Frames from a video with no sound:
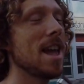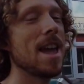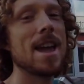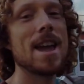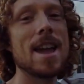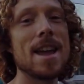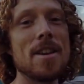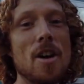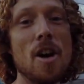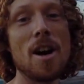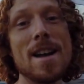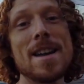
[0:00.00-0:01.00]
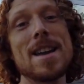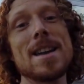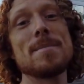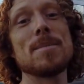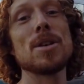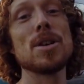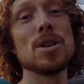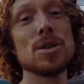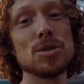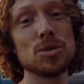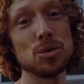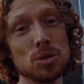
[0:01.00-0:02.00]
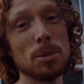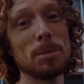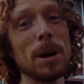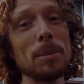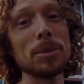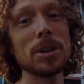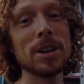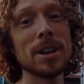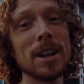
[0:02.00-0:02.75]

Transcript: and I am super pumped.